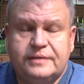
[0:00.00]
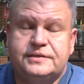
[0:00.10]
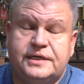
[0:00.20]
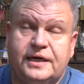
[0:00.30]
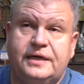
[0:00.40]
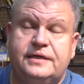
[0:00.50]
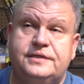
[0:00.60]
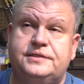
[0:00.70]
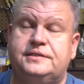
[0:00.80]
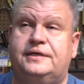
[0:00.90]
tonight
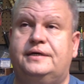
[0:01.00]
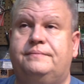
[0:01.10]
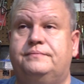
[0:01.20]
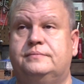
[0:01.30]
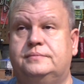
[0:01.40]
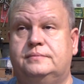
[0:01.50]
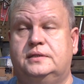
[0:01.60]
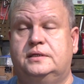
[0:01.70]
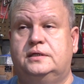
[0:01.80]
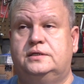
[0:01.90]
is
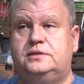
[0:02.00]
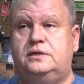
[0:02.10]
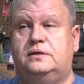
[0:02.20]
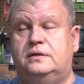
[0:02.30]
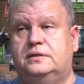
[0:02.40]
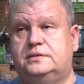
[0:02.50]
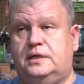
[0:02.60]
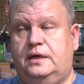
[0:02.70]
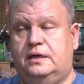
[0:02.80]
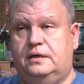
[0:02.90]
Seahawks
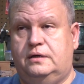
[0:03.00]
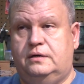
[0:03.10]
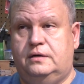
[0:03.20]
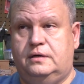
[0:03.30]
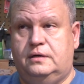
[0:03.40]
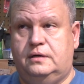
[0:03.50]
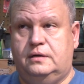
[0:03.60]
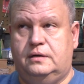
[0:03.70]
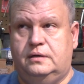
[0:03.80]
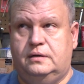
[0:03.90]

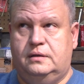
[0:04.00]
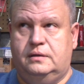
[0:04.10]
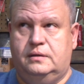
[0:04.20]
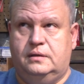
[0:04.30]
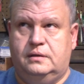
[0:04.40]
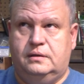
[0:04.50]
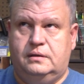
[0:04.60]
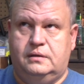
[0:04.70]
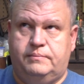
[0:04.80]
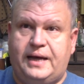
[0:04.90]
and
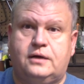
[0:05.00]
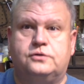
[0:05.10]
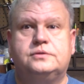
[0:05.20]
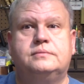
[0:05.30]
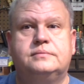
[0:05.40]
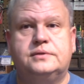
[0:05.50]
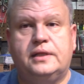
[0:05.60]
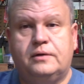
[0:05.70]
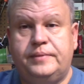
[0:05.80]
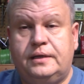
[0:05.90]
Packers. So
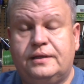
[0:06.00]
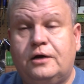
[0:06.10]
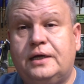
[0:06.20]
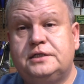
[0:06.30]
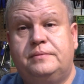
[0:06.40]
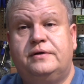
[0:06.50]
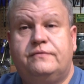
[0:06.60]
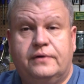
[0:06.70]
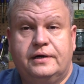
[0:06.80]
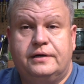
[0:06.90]
that'll actually be a
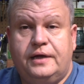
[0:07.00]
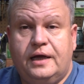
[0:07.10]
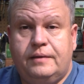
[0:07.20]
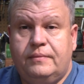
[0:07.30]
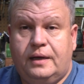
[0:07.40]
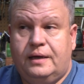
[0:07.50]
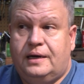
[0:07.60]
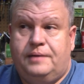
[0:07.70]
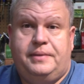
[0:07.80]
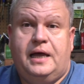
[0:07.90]
very good game,
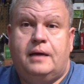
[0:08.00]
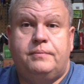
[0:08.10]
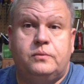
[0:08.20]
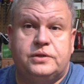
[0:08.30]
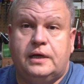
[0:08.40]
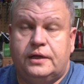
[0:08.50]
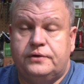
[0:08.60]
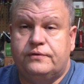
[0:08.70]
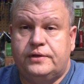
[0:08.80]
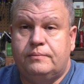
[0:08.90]
and I'd be happy with
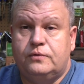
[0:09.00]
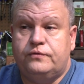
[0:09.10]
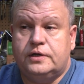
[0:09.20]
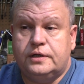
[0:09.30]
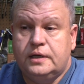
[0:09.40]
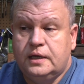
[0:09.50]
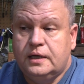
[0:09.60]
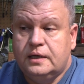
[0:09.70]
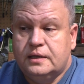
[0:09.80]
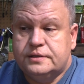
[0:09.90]
either of them moving on.
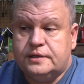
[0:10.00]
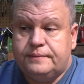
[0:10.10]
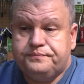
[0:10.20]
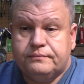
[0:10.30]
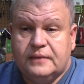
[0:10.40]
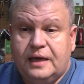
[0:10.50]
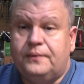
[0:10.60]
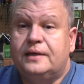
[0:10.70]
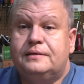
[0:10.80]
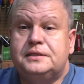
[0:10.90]
So
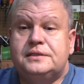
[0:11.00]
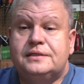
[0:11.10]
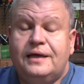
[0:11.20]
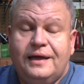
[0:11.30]
anyway, this is